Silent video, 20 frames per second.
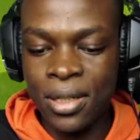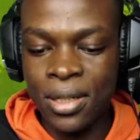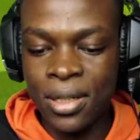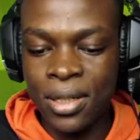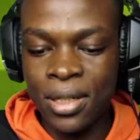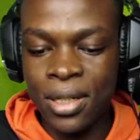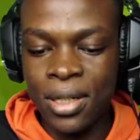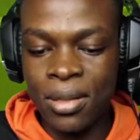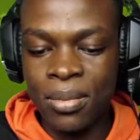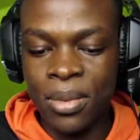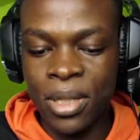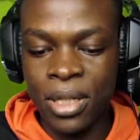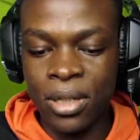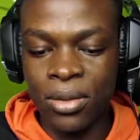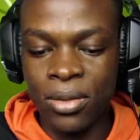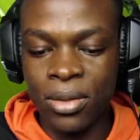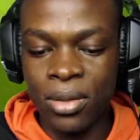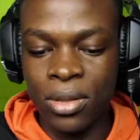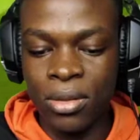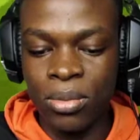Oh my
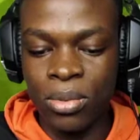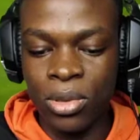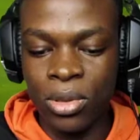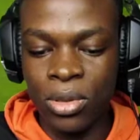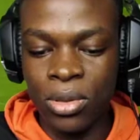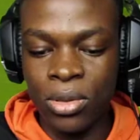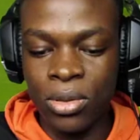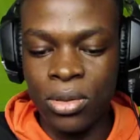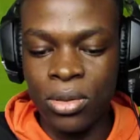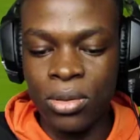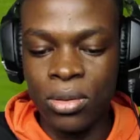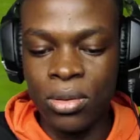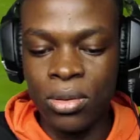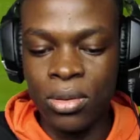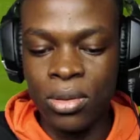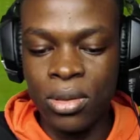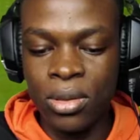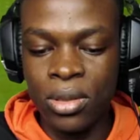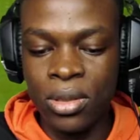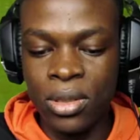god, bro.
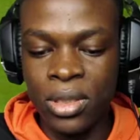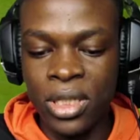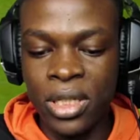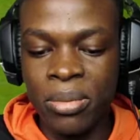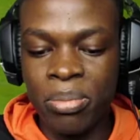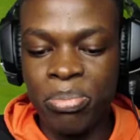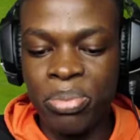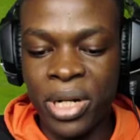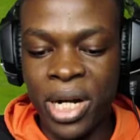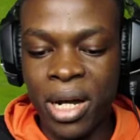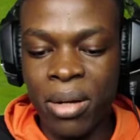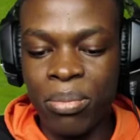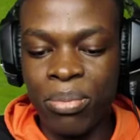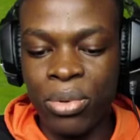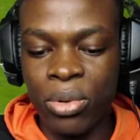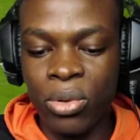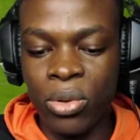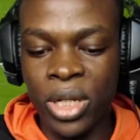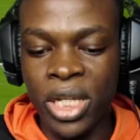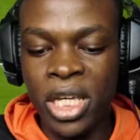Ibra,
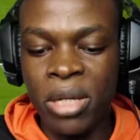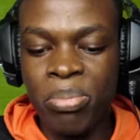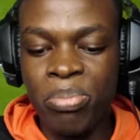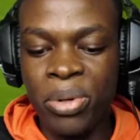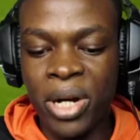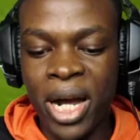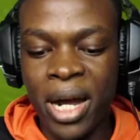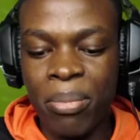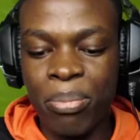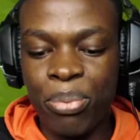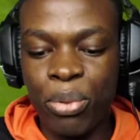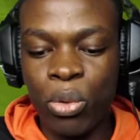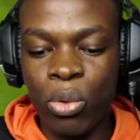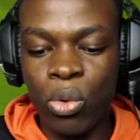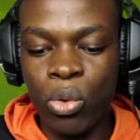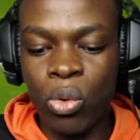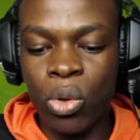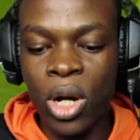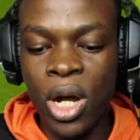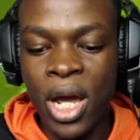bro. Ibra,
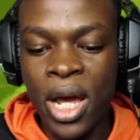bro.